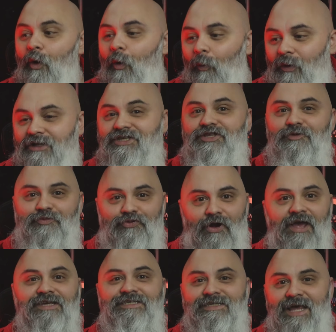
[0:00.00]
what's the
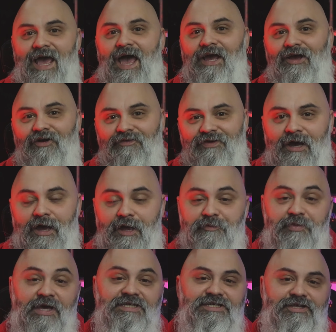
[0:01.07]
price tag of it? And
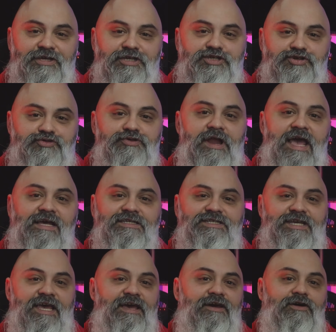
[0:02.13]
basically, TrueNAS
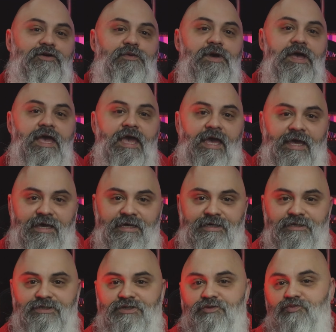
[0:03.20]
Scale
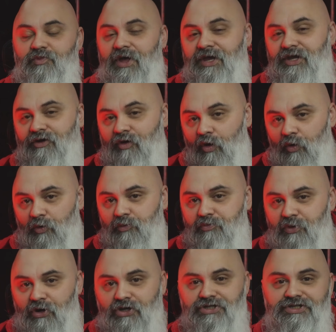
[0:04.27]
is like your own
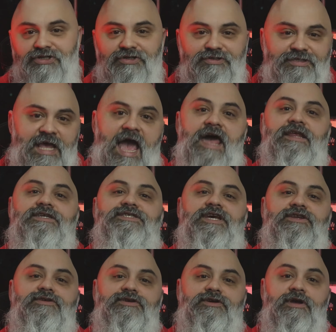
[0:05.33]
personal data
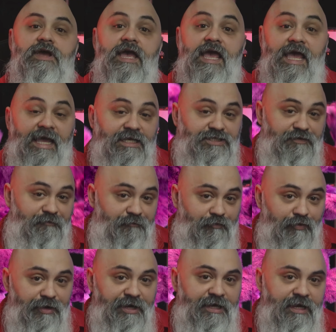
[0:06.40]
center. It's a
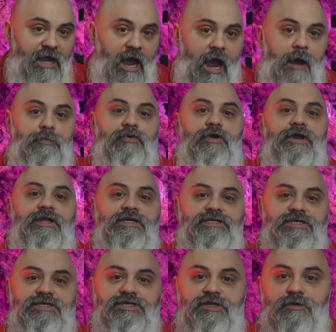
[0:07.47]
free operating
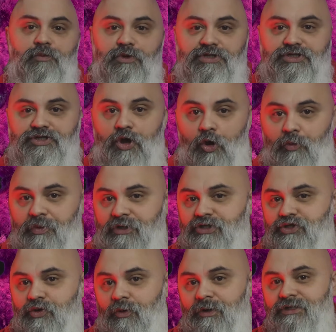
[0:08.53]
system, which is open
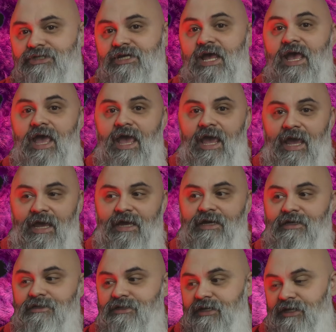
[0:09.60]
source,
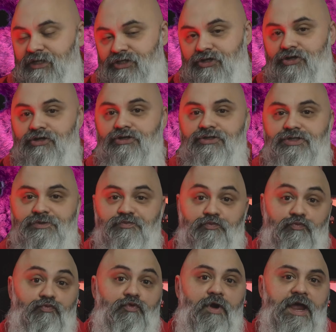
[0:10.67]
and it turns
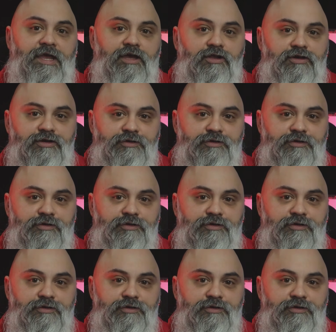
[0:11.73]
regular